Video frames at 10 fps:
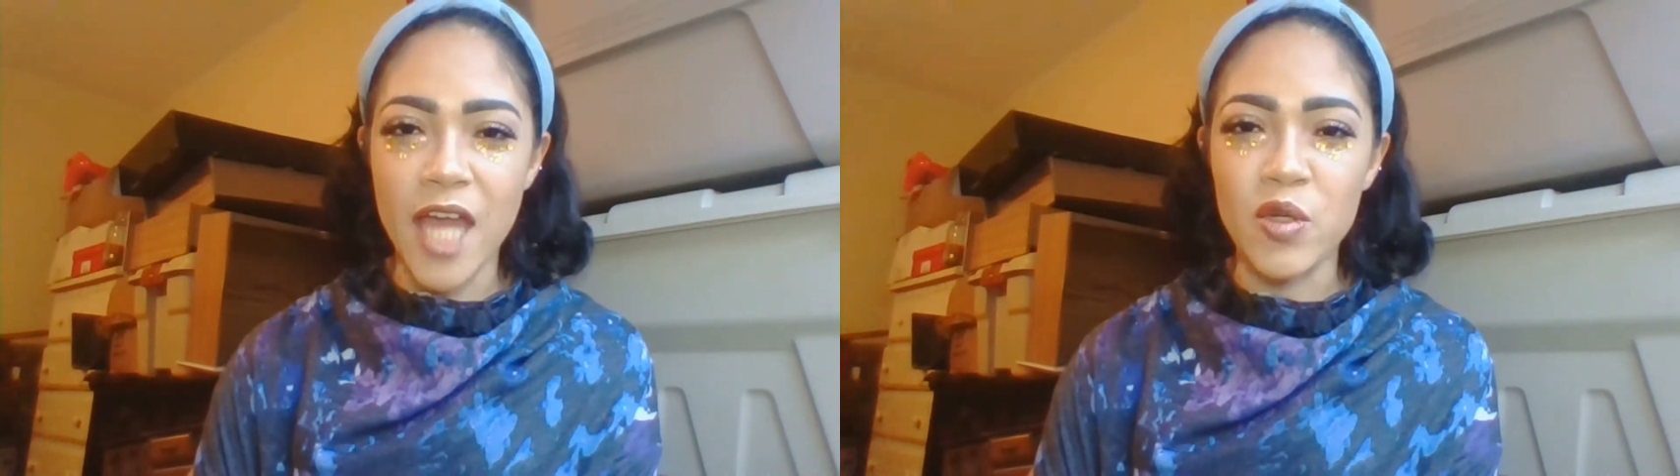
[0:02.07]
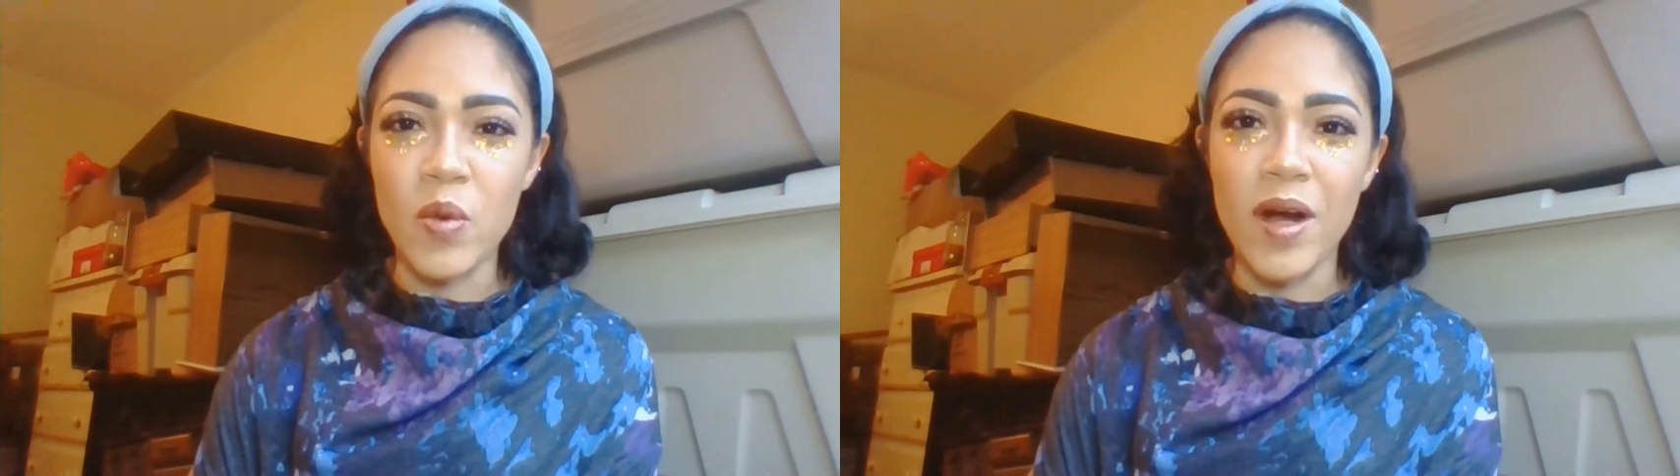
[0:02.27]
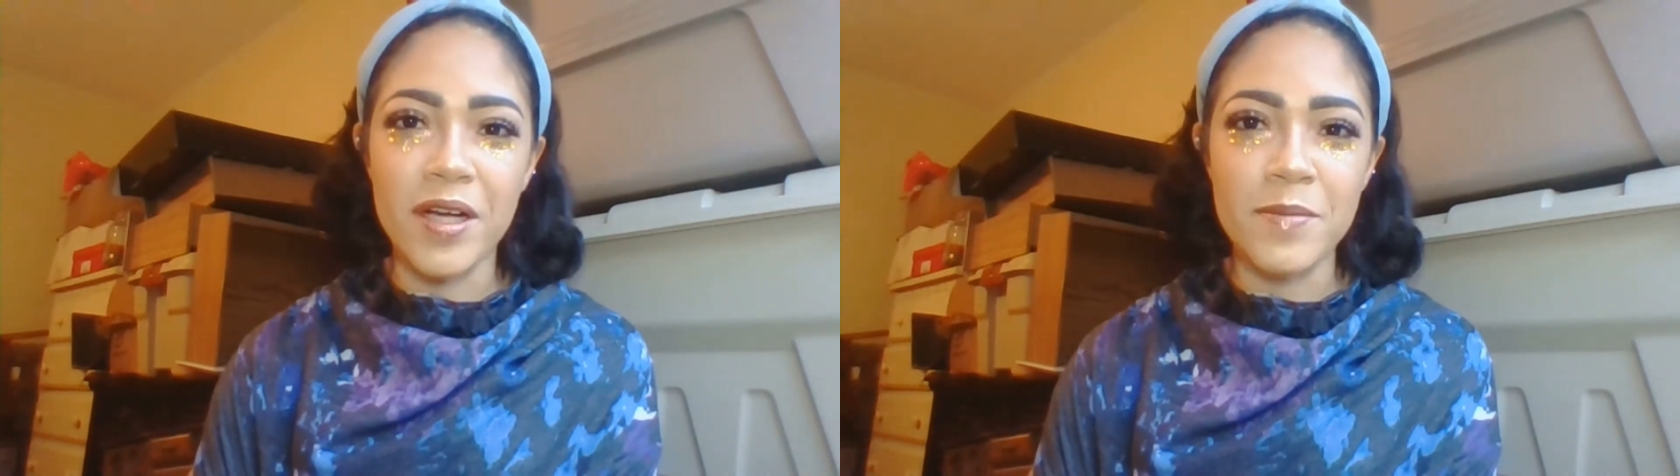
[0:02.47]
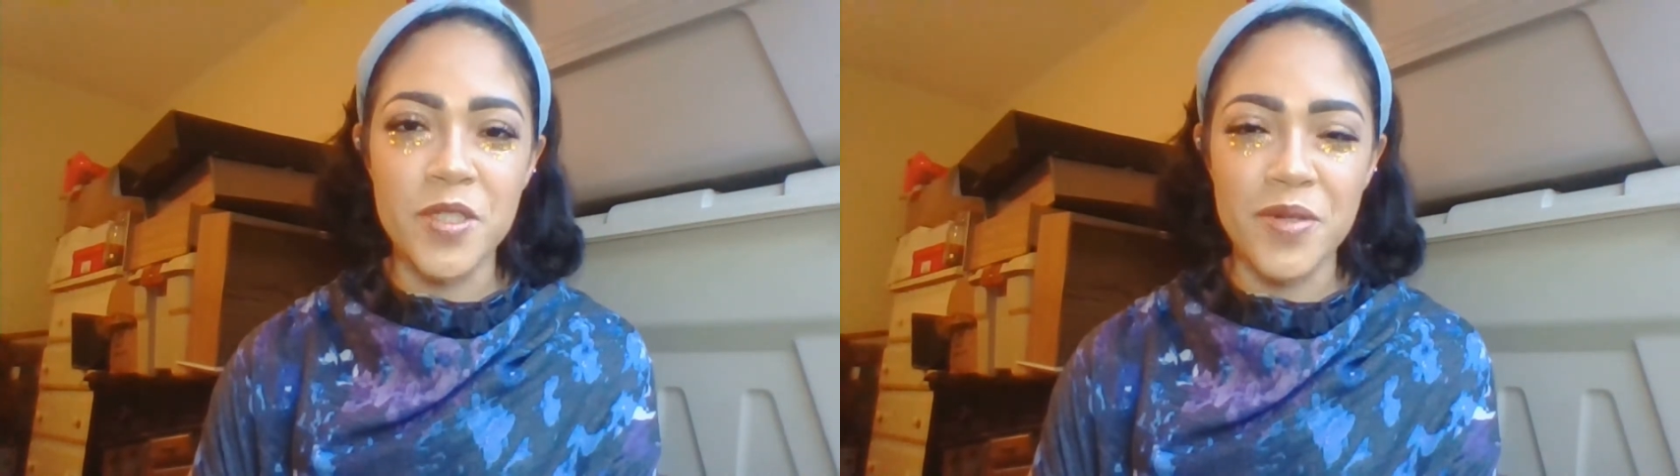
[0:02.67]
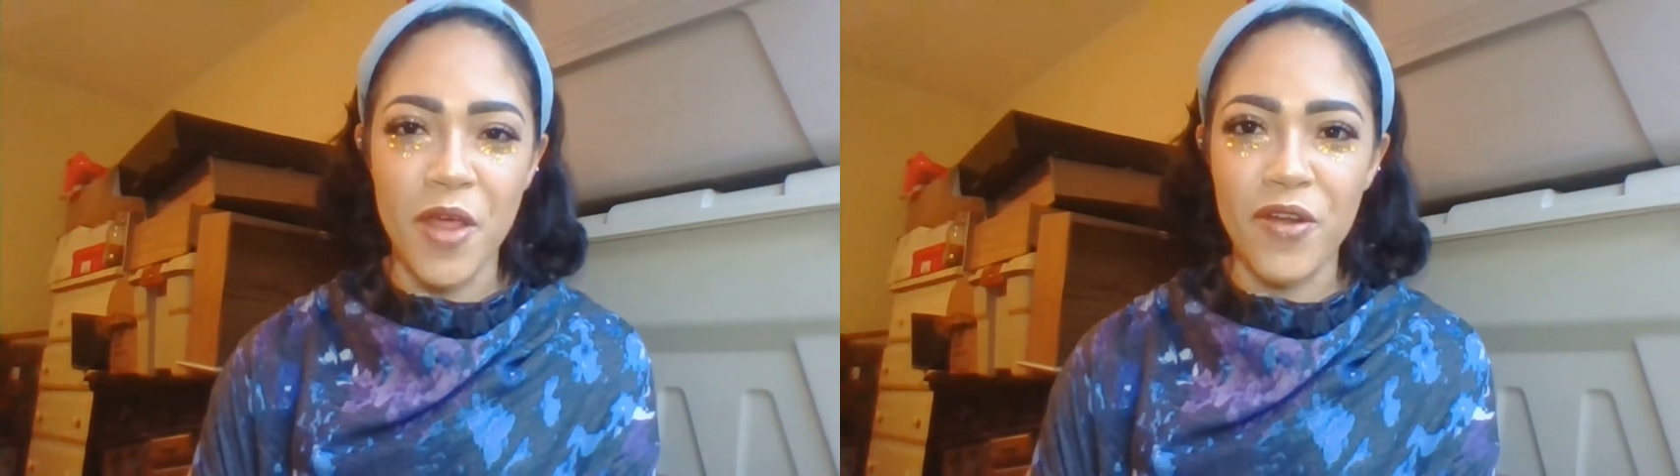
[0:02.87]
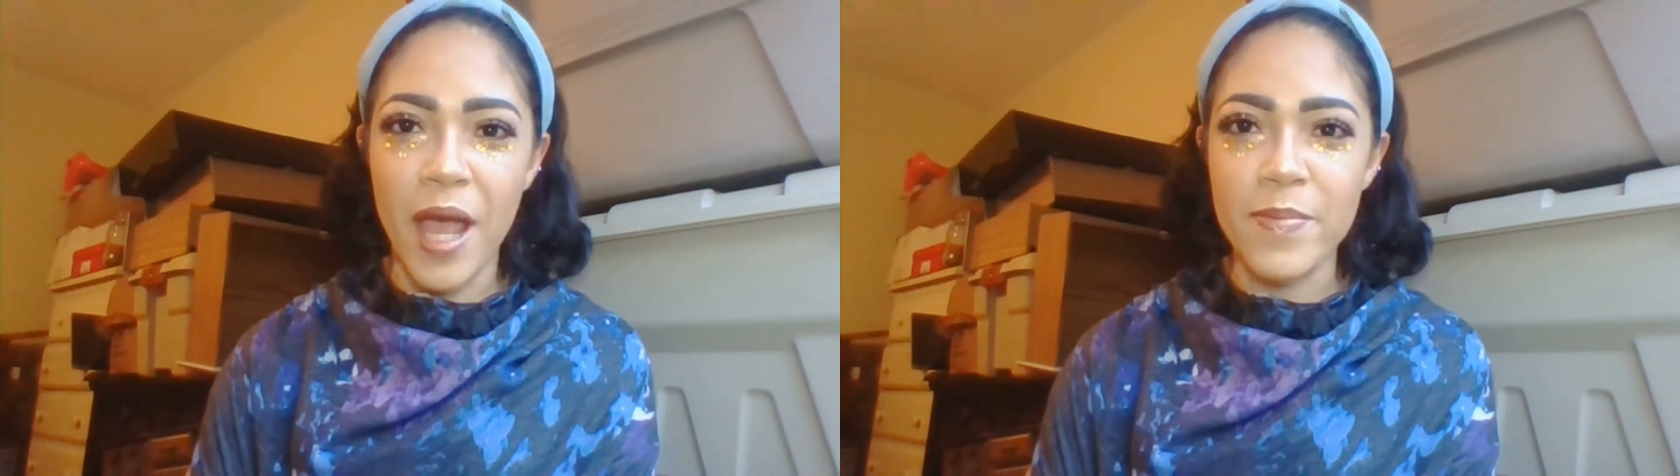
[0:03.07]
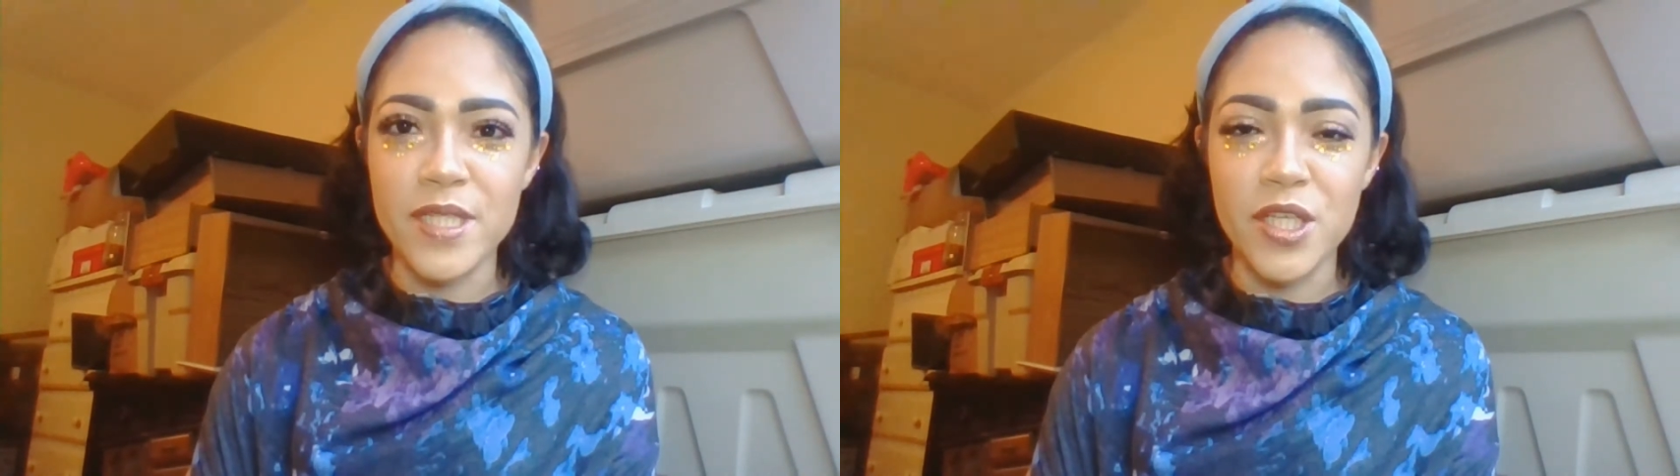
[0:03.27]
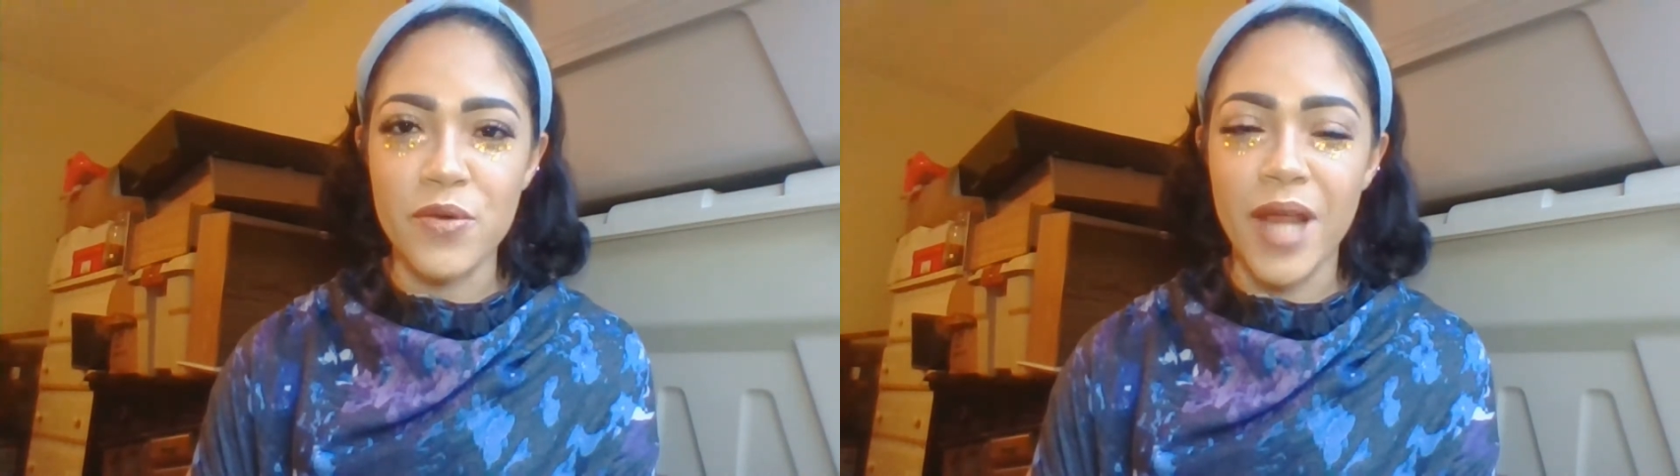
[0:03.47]
and welcome to another
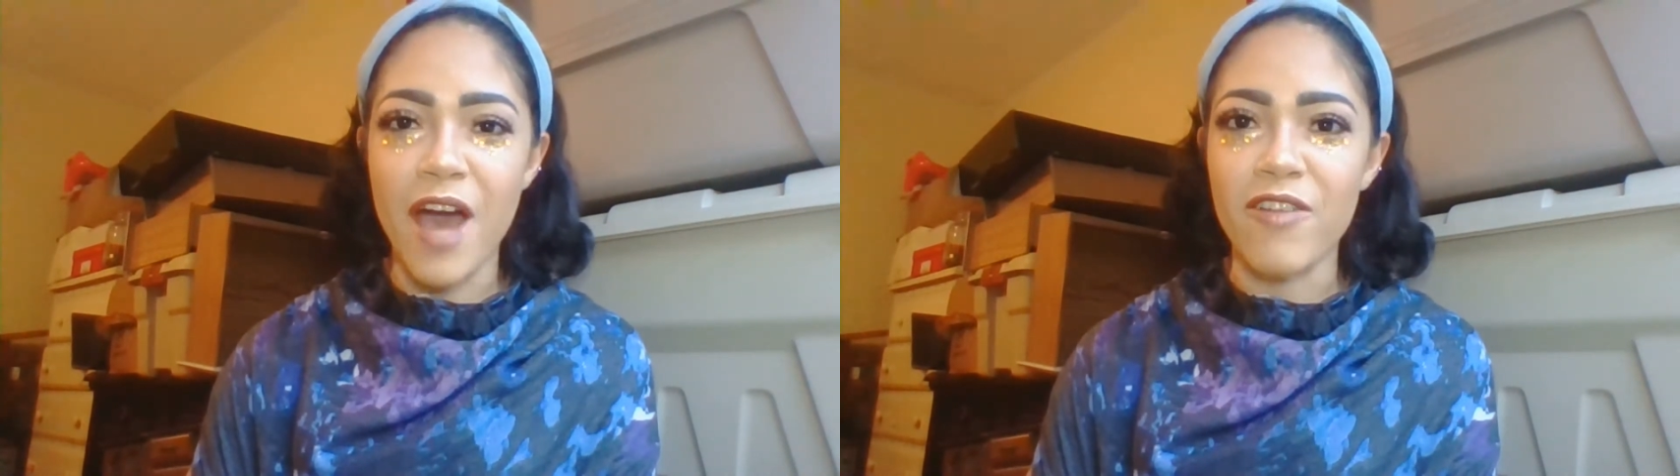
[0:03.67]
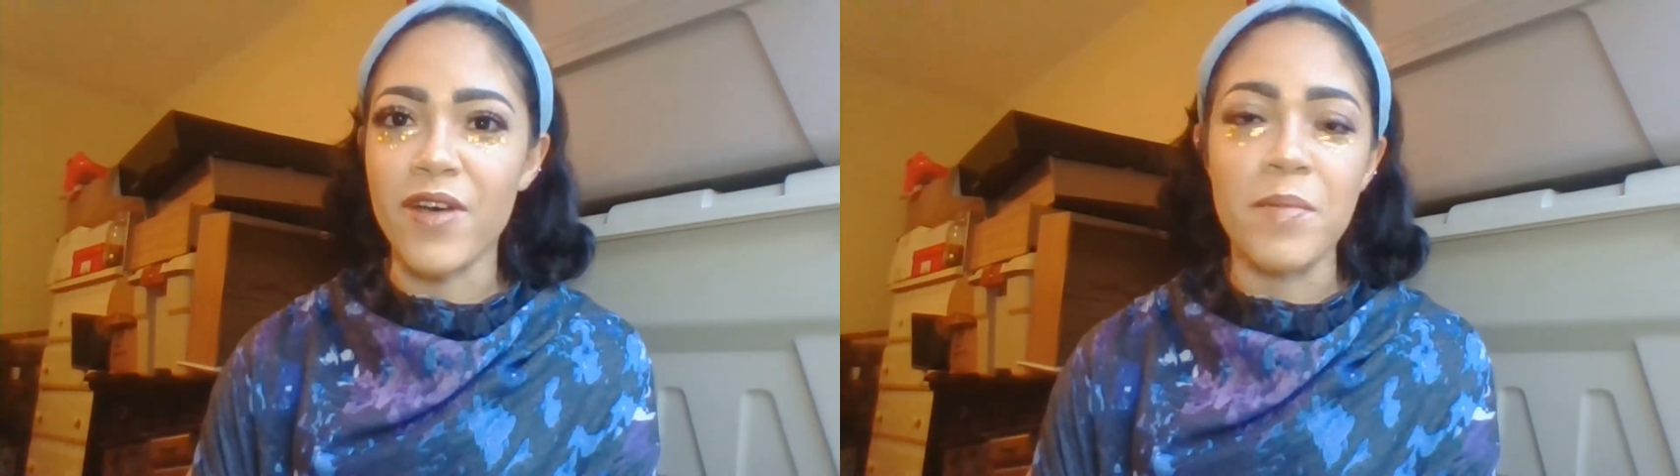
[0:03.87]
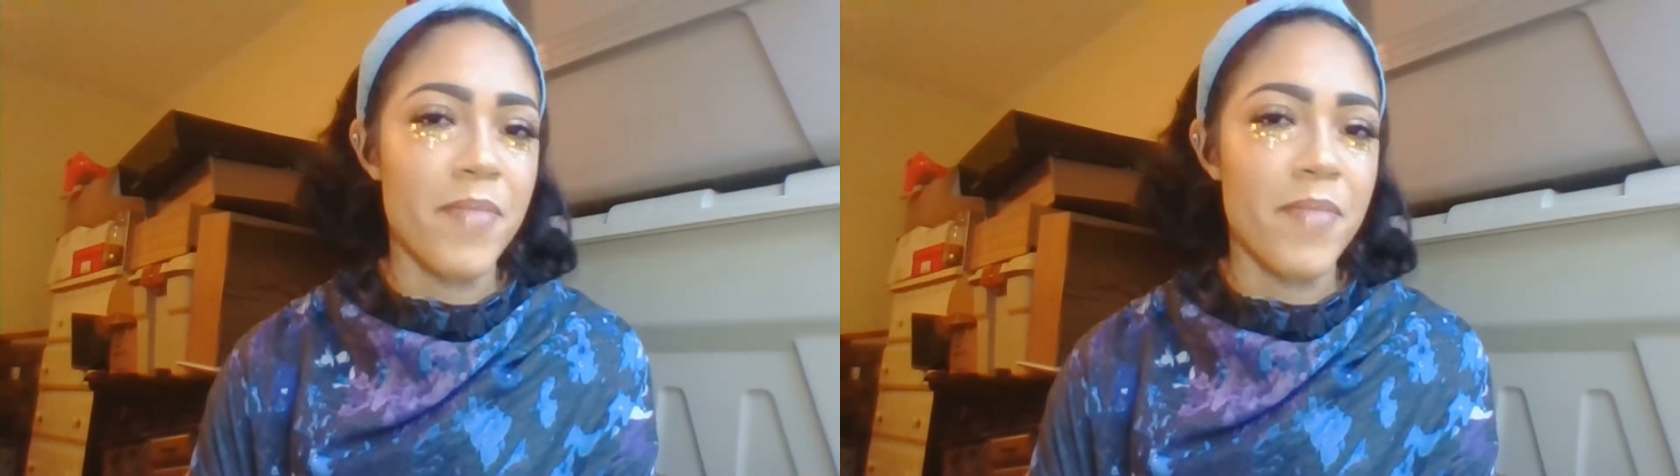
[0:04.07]
episode of